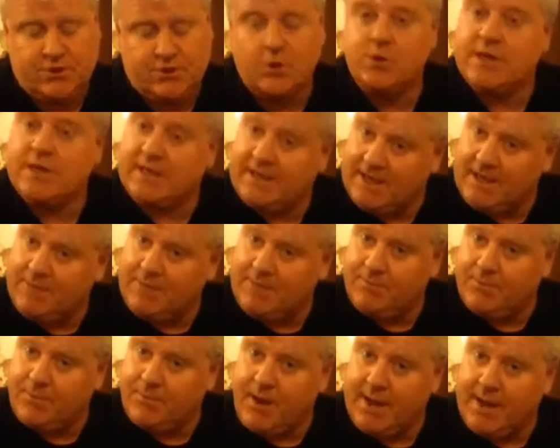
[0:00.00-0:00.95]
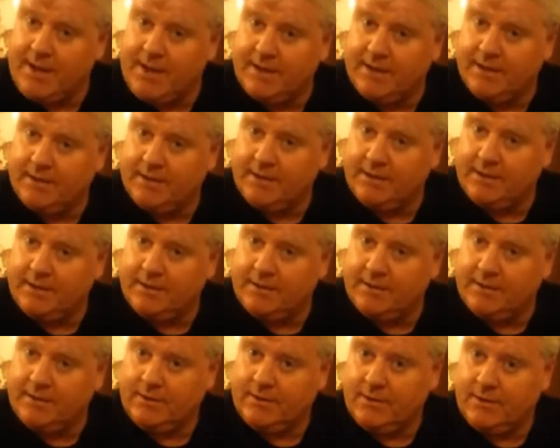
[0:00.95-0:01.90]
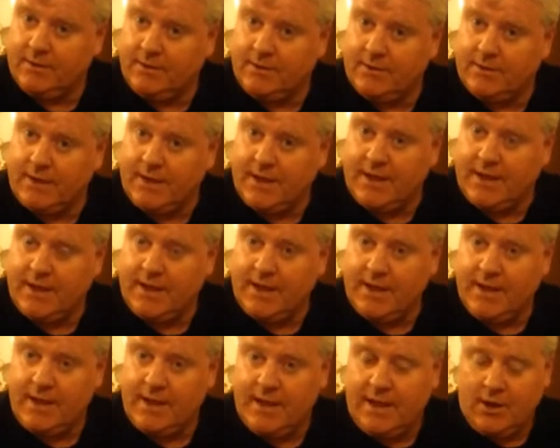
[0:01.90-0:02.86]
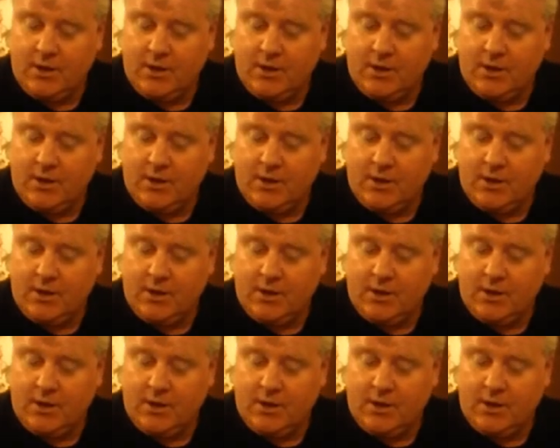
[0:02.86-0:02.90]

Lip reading: So you keep a break. Okay.